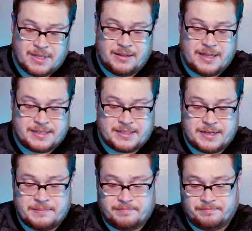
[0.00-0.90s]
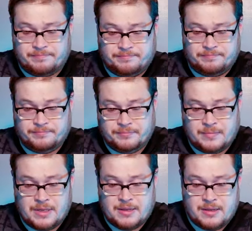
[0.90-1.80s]
Let's see it.
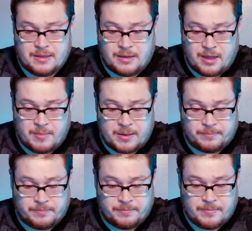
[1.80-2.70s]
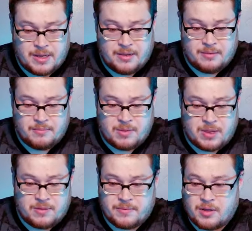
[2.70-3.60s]
Come on.
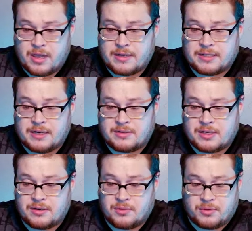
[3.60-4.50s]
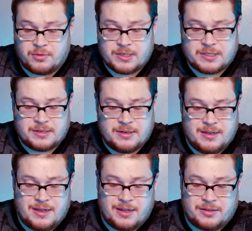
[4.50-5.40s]
Mimi. Oh, yeah, I said I was going to go through these
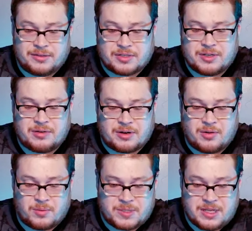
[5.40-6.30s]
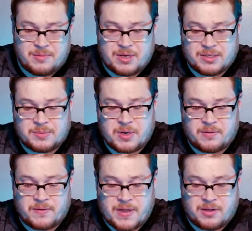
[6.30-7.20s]
a little slower. Corpse Demon, Spear
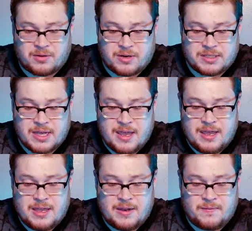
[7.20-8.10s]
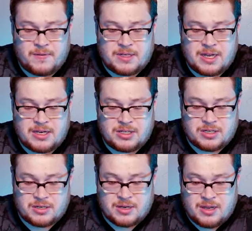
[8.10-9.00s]
of the Valkyries,
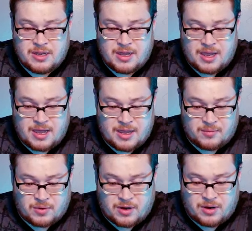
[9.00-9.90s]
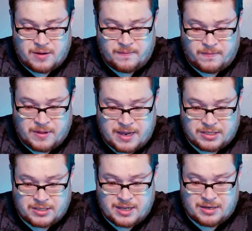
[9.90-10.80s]
Invitation. And we're already
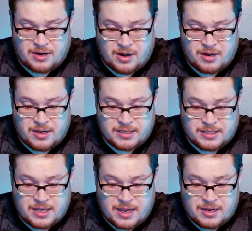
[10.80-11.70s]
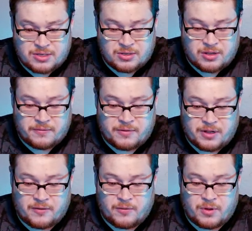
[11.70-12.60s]
flashing the end card. It's the Angel of
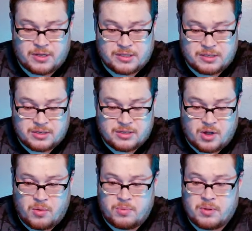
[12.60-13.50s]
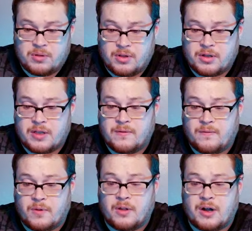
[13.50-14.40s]
Clairvoyance. Dope looking
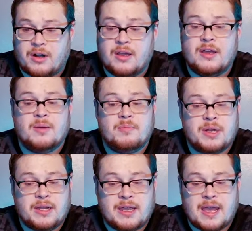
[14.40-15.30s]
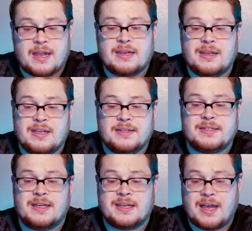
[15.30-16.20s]
Full Art, but again,
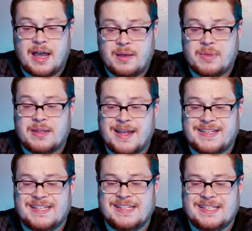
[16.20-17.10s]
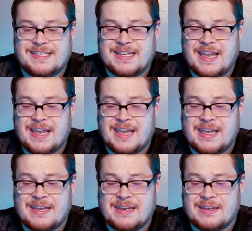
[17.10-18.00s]
it's a common. That's insane.